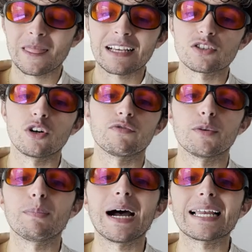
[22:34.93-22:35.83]
So if you're
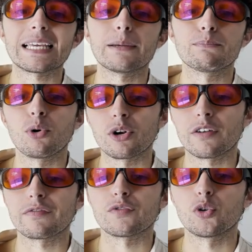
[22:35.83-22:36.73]
buying imported
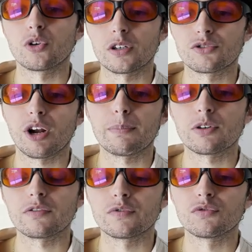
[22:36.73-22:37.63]
fruit or
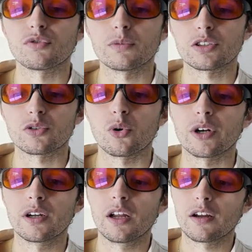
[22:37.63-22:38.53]
tropical fruits from the store,